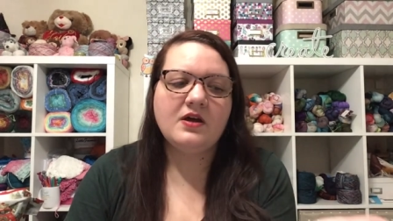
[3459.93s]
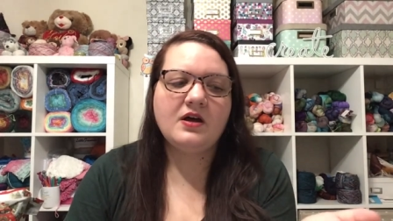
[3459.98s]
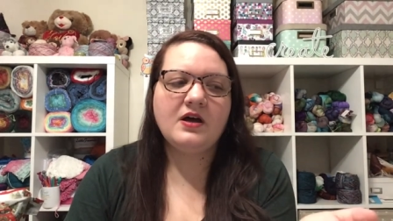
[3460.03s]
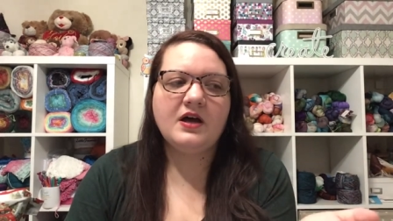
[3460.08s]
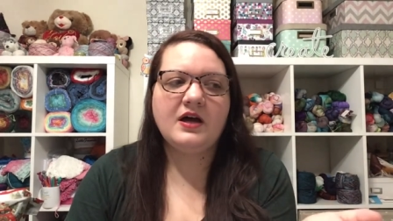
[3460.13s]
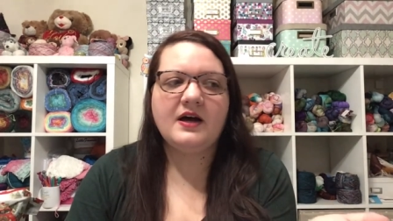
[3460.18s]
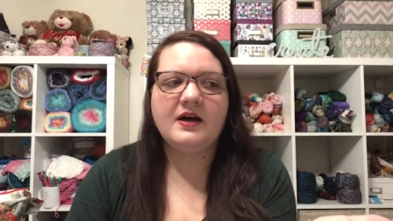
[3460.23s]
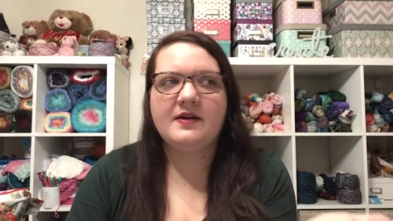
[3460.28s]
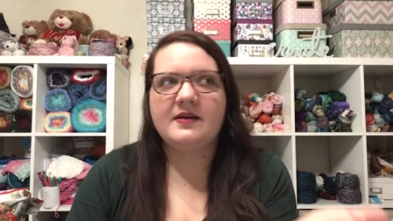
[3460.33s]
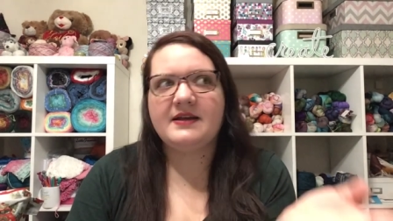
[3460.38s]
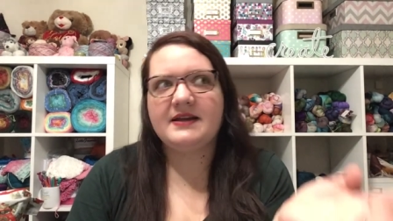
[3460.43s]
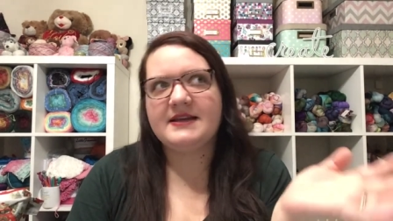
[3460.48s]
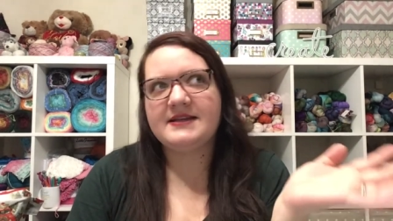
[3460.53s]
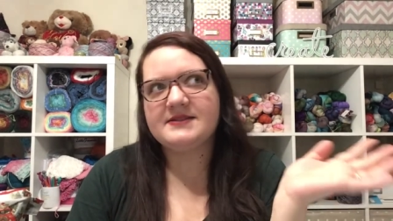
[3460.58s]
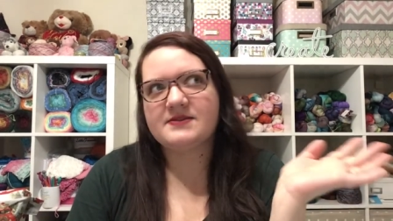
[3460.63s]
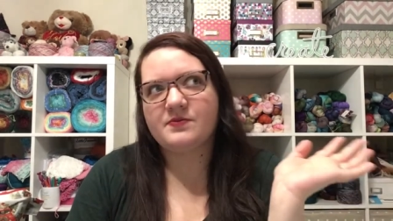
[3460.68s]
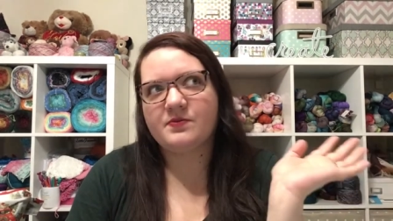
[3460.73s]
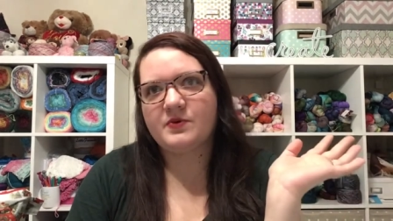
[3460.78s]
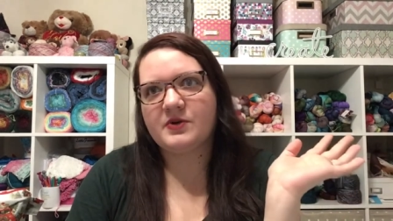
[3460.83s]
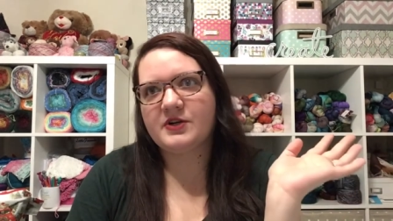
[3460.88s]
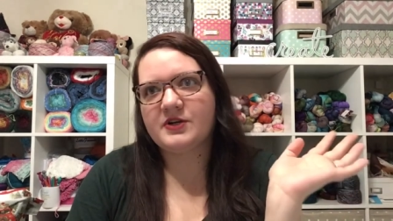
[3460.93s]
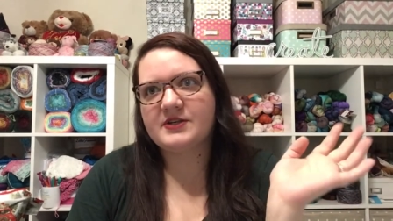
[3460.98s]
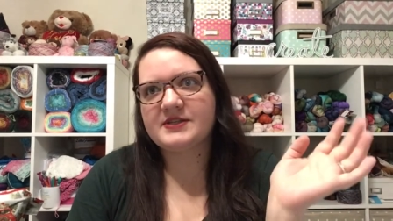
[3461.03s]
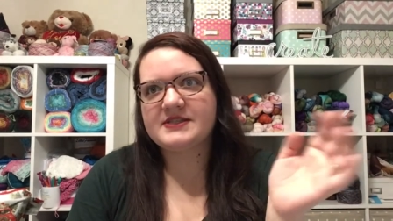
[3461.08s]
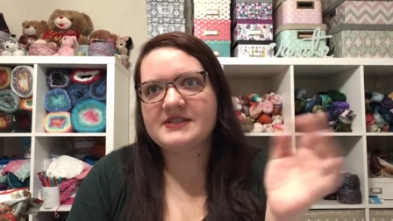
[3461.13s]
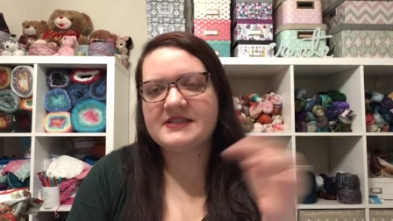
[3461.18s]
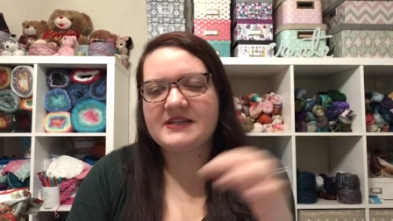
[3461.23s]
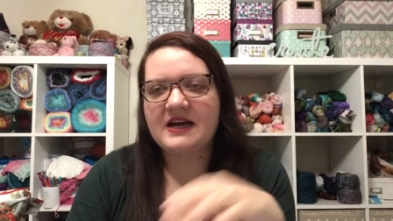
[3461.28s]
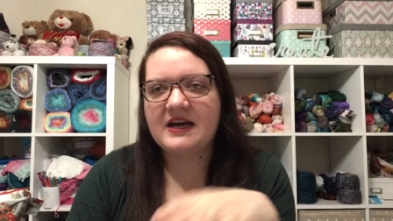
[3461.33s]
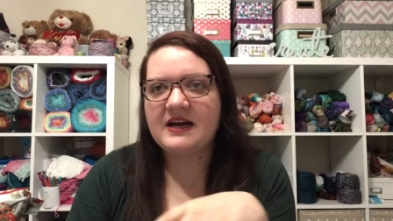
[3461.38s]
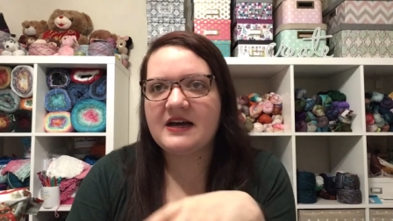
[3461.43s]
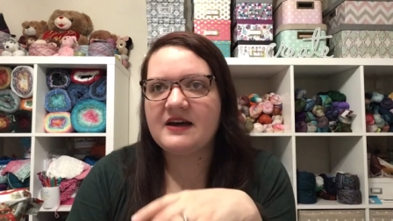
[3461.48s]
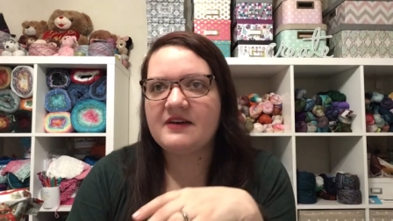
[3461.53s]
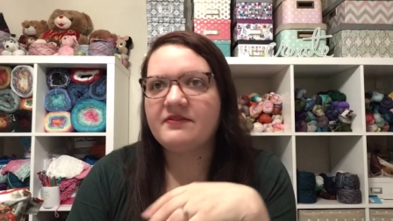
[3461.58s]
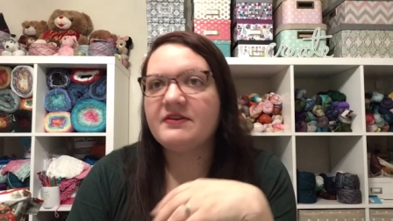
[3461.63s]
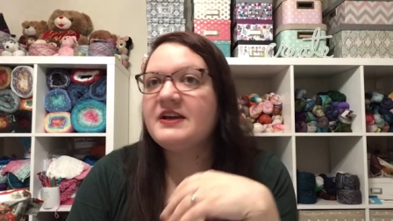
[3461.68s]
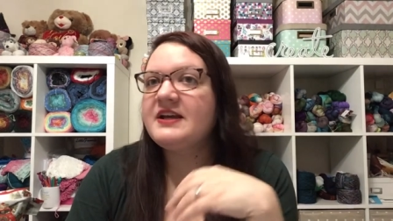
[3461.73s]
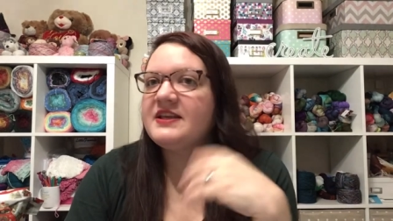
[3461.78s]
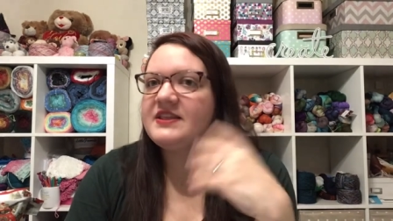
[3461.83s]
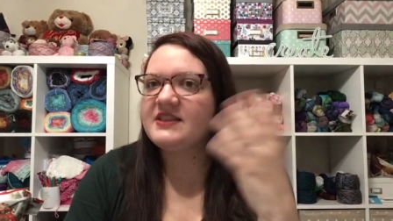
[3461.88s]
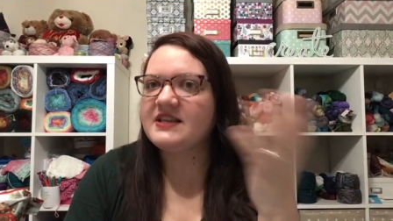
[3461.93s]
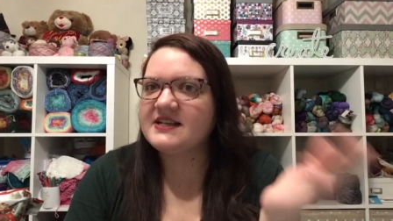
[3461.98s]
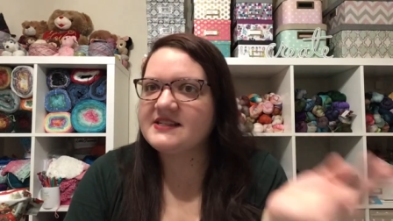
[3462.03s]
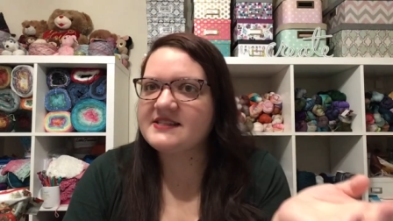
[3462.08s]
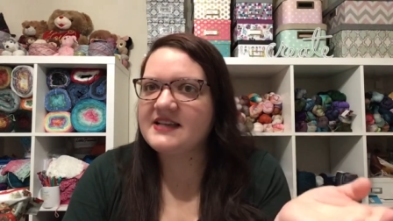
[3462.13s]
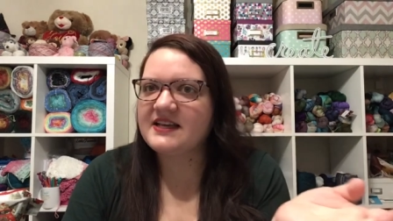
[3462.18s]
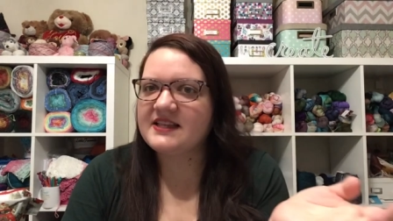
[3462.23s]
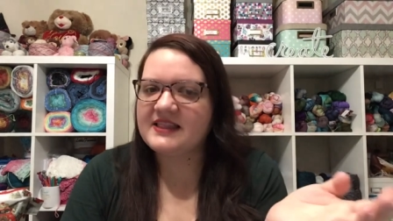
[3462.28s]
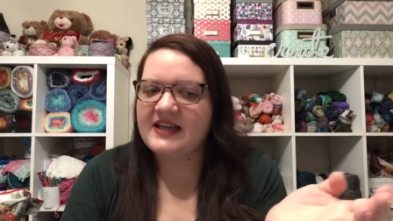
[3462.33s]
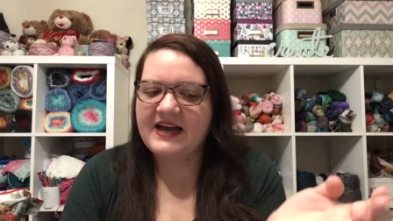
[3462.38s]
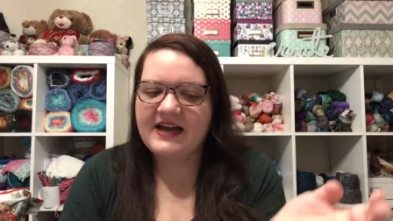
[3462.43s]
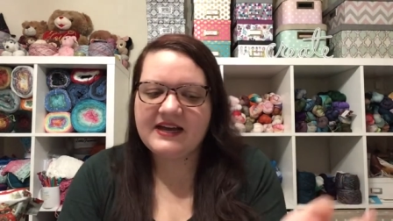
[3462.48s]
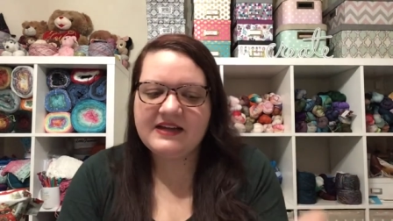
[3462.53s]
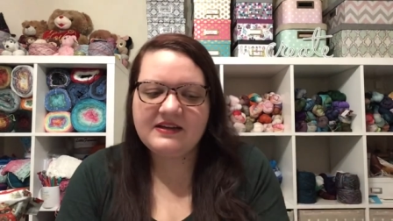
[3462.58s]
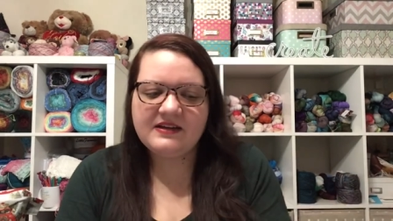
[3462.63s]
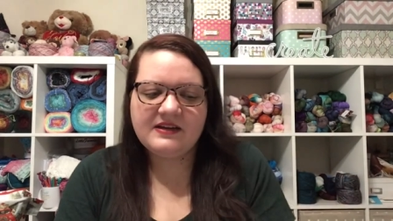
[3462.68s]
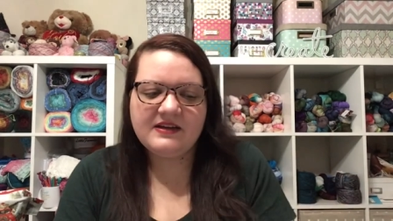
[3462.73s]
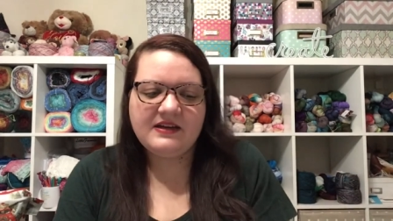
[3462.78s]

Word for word: uh, his work stuff, things like that.